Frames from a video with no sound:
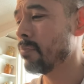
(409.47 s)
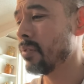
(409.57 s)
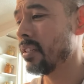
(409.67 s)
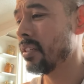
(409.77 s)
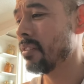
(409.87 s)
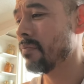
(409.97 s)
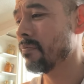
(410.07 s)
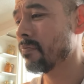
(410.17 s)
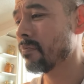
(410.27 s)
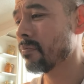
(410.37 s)
But
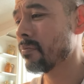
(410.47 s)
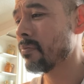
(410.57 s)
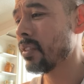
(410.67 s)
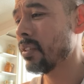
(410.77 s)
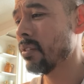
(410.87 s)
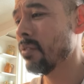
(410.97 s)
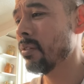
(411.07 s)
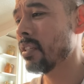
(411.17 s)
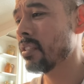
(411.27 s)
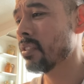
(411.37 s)

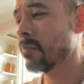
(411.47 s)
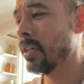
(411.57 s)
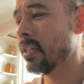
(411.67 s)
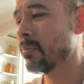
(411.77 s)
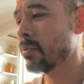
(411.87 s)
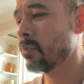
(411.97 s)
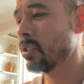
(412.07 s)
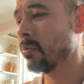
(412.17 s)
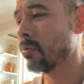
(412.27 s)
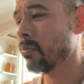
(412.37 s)
you could just make up some
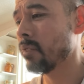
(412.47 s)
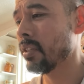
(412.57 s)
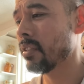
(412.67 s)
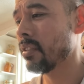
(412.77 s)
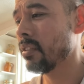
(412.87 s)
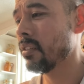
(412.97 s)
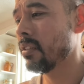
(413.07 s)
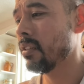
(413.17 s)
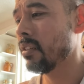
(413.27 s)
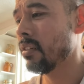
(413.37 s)
shit real quick.
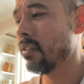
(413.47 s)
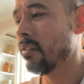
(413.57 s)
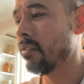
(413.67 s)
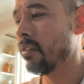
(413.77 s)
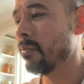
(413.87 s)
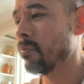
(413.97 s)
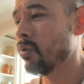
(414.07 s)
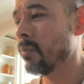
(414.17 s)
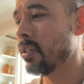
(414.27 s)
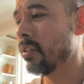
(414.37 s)
All right,
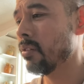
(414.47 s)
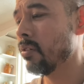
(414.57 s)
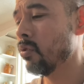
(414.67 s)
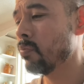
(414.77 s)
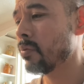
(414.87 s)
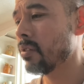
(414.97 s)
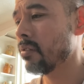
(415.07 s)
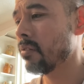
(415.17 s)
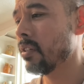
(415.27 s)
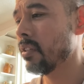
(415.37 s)
boom, another hope,
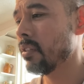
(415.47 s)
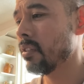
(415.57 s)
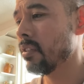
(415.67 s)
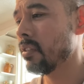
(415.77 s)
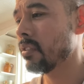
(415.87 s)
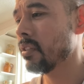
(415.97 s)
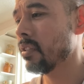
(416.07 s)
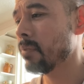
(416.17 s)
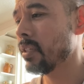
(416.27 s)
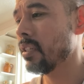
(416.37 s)
right?
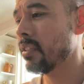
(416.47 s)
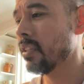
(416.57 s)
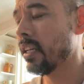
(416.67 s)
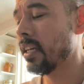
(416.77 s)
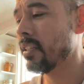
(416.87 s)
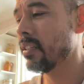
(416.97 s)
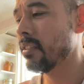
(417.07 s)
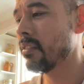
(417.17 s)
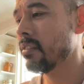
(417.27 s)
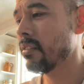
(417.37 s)
But he doesn't land
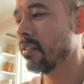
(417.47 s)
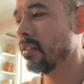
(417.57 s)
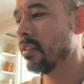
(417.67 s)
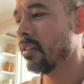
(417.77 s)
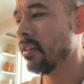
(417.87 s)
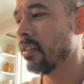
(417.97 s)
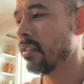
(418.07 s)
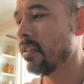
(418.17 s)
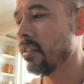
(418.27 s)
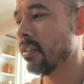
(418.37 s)
it.
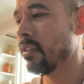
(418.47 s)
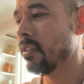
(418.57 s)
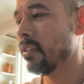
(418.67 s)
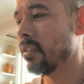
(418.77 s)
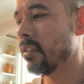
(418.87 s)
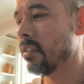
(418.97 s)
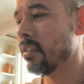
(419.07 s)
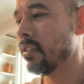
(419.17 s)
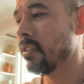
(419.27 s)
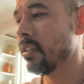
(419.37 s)
And
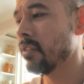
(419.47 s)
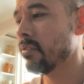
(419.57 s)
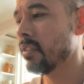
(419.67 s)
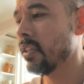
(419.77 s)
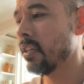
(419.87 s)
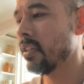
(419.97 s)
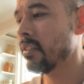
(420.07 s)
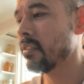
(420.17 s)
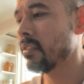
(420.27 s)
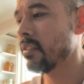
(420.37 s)
then he nails
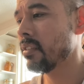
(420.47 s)
that.